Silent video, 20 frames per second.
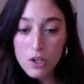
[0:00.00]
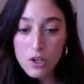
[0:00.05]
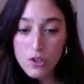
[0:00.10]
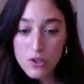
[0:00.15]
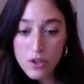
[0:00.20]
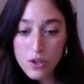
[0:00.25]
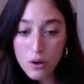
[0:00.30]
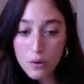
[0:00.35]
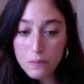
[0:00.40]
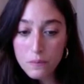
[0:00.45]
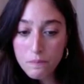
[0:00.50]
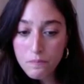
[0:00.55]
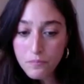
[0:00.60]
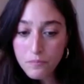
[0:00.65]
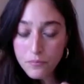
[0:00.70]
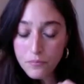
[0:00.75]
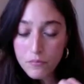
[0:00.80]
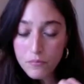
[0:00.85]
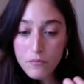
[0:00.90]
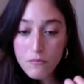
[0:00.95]
So
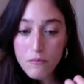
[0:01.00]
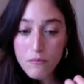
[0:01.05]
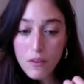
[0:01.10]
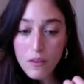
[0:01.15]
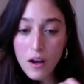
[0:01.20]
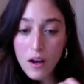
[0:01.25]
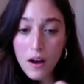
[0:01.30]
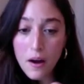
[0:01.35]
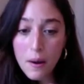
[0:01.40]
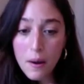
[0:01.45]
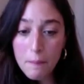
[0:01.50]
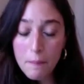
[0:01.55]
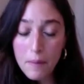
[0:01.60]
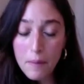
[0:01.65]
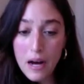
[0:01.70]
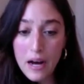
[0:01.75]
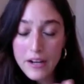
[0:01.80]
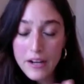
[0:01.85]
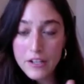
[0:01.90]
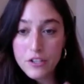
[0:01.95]
um,
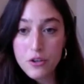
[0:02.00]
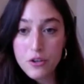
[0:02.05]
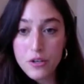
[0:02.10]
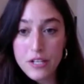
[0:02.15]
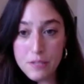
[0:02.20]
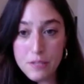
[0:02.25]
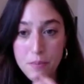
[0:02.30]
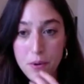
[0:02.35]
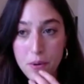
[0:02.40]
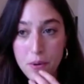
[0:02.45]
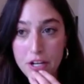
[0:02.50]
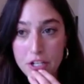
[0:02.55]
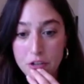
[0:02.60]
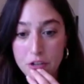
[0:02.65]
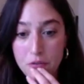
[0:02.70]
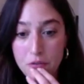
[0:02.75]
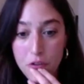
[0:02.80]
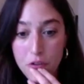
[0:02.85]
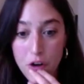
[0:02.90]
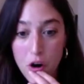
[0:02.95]
I took
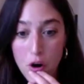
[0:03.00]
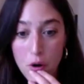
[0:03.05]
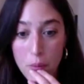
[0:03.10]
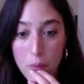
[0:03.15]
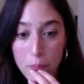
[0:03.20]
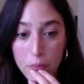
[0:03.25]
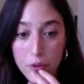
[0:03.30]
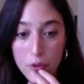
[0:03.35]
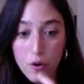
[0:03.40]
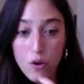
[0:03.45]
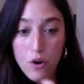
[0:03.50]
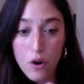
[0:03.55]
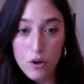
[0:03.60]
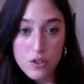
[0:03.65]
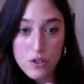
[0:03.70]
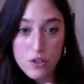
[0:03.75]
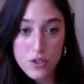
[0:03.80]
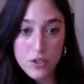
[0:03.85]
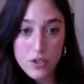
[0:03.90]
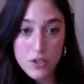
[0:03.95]
inspiration from the
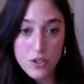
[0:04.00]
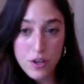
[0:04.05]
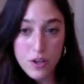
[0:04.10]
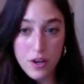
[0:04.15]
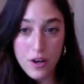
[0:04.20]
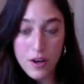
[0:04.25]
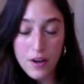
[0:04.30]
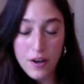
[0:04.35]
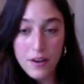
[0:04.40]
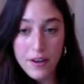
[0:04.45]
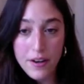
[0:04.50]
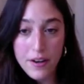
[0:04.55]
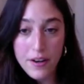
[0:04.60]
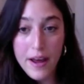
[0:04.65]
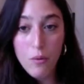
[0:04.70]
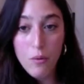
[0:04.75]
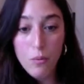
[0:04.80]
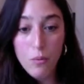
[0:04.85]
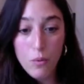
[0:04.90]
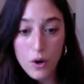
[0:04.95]
COST uh,
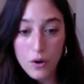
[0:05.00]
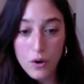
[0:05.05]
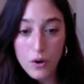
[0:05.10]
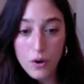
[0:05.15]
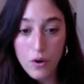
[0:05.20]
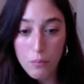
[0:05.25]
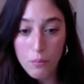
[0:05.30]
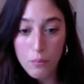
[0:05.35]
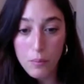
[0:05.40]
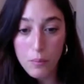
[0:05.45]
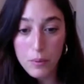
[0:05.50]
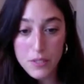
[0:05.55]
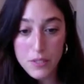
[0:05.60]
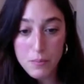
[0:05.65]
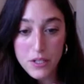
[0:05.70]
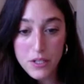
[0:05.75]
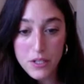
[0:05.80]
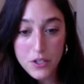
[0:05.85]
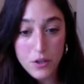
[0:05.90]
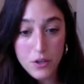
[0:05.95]
network on
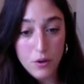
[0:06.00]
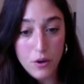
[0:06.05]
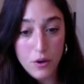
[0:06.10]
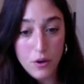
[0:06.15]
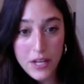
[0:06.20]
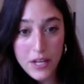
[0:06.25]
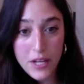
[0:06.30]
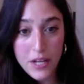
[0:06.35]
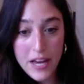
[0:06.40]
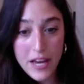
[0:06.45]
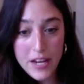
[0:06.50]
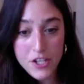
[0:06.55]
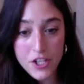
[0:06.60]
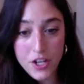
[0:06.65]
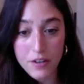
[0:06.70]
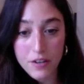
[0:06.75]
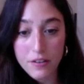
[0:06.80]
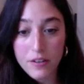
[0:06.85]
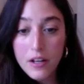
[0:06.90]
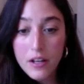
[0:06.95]
populist political
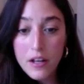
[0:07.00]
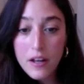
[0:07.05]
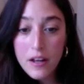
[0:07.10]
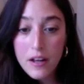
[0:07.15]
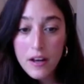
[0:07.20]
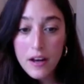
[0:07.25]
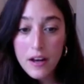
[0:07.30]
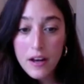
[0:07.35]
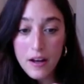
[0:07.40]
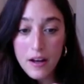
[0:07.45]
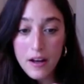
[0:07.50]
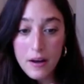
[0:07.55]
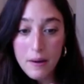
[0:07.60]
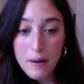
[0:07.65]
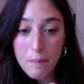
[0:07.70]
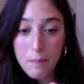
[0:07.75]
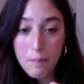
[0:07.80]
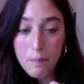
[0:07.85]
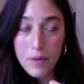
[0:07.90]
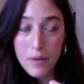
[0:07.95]
communication
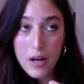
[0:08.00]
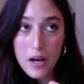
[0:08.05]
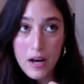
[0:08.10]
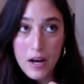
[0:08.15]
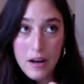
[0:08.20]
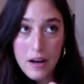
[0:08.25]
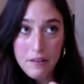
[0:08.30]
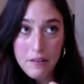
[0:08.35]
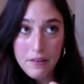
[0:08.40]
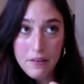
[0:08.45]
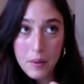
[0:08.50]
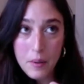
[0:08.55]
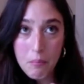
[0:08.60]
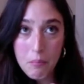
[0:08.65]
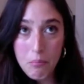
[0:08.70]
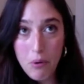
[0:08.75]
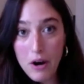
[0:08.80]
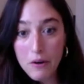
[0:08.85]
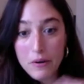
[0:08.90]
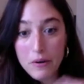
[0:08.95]
um, and
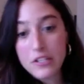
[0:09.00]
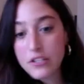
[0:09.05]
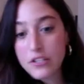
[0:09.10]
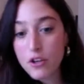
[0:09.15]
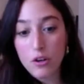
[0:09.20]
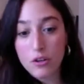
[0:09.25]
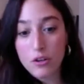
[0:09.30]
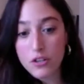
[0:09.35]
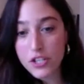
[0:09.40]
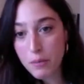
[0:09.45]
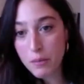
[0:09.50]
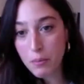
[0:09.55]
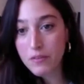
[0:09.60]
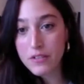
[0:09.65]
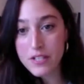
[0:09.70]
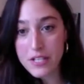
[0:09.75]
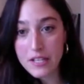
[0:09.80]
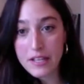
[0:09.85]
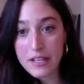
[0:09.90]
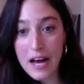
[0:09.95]
prior scholarship,
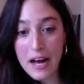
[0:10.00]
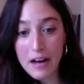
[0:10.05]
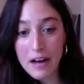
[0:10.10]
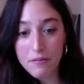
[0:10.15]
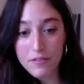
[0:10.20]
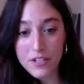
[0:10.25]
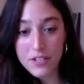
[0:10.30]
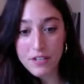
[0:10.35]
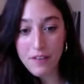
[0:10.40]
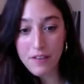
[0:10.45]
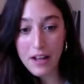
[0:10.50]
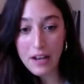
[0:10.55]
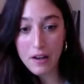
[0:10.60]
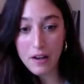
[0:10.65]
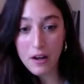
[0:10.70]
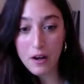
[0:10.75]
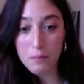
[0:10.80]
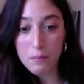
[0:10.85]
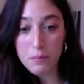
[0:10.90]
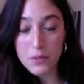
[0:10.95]
obviously, they have
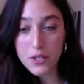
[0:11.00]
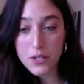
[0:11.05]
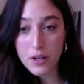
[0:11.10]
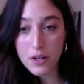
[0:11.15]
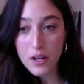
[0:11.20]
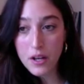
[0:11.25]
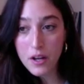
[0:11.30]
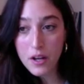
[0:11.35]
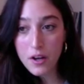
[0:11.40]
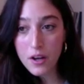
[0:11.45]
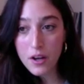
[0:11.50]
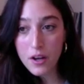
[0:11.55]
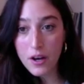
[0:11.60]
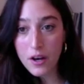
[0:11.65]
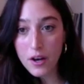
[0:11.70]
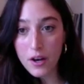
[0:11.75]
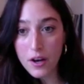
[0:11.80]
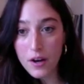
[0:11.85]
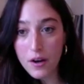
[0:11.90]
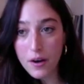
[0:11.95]
developed
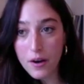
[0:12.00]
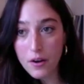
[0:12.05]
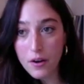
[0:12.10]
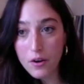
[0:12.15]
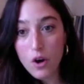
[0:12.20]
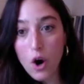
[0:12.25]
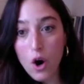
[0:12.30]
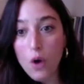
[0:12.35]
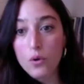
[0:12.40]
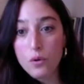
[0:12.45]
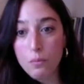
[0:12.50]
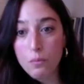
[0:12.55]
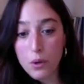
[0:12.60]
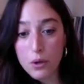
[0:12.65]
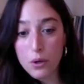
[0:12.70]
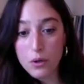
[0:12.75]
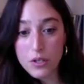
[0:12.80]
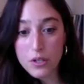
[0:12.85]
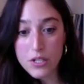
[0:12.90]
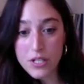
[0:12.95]
uh, code
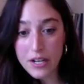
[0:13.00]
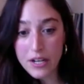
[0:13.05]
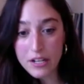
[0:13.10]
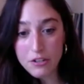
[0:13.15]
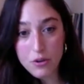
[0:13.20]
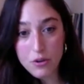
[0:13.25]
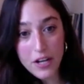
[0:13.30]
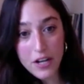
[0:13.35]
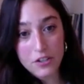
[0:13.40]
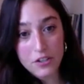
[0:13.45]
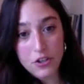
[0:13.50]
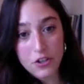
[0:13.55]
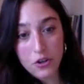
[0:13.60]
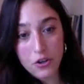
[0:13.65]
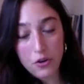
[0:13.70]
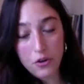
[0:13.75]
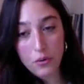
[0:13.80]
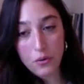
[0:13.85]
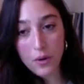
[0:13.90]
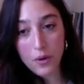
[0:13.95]
books, and I tried
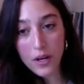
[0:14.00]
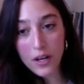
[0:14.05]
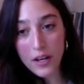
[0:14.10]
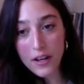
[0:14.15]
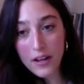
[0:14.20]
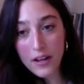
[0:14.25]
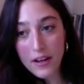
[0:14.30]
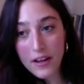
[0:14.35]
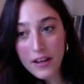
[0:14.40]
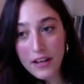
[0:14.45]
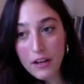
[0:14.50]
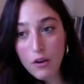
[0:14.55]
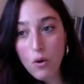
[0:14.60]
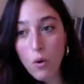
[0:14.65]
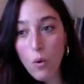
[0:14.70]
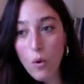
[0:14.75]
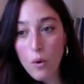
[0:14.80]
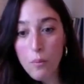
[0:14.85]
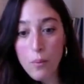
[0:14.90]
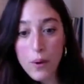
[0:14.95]
to
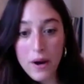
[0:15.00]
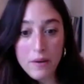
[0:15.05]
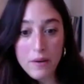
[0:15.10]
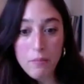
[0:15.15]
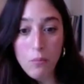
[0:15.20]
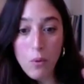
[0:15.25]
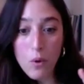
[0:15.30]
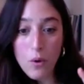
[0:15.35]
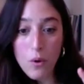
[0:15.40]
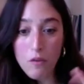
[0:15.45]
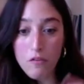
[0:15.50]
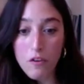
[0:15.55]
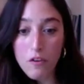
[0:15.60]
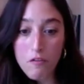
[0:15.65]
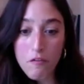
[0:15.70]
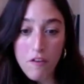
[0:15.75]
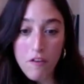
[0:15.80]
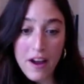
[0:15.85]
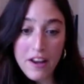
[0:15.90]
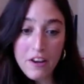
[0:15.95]
incorporate more of a
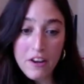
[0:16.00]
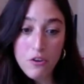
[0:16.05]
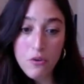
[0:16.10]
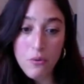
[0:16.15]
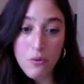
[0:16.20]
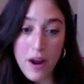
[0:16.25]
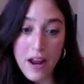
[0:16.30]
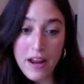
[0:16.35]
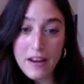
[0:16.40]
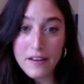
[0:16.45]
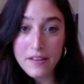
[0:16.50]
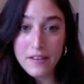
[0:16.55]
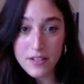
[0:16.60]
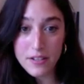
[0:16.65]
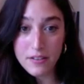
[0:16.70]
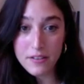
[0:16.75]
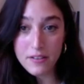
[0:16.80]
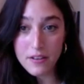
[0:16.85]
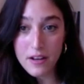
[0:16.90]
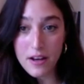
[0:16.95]
fine grained
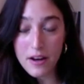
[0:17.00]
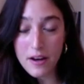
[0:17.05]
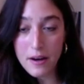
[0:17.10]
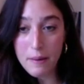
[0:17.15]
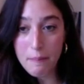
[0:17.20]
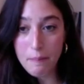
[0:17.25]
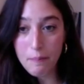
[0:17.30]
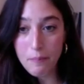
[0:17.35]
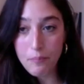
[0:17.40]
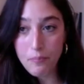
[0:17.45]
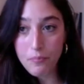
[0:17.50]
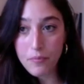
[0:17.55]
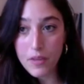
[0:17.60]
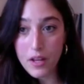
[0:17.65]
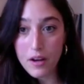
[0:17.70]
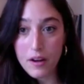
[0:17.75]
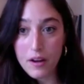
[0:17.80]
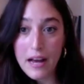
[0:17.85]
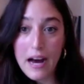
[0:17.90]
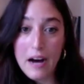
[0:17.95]
um,
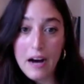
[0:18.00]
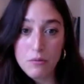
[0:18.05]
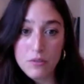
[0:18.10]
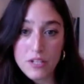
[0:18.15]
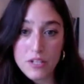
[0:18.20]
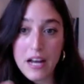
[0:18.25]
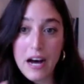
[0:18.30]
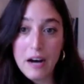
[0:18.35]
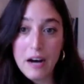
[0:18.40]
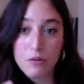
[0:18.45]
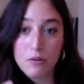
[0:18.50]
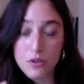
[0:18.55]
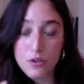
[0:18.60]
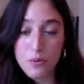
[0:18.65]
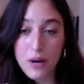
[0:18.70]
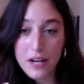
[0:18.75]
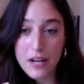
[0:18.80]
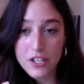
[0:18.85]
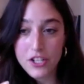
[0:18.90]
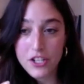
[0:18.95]
account and how
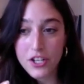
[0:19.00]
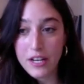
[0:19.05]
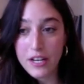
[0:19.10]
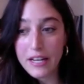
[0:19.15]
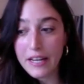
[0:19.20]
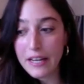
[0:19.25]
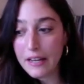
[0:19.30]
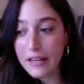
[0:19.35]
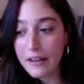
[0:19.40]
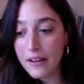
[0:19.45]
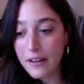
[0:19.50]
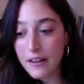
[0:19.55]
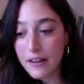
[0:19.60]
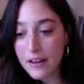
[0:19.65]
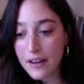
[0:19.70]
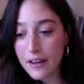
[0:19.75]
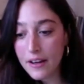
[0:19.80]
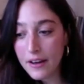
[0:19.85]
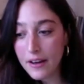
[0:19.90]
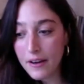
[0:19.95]
to actually,
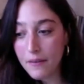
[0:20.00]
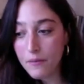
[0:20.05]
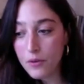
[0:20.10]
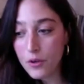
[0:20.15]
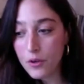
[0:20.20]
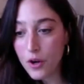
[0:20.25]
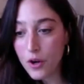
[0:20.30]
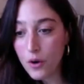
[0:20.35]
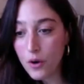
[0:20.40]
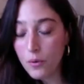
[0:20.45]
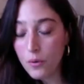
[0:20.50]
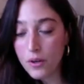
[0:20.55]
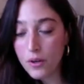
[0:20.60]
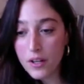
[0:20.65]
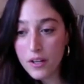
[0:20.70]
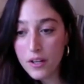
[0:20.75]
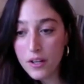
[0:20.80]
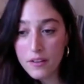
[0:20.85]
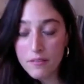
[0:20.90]
uh, you know,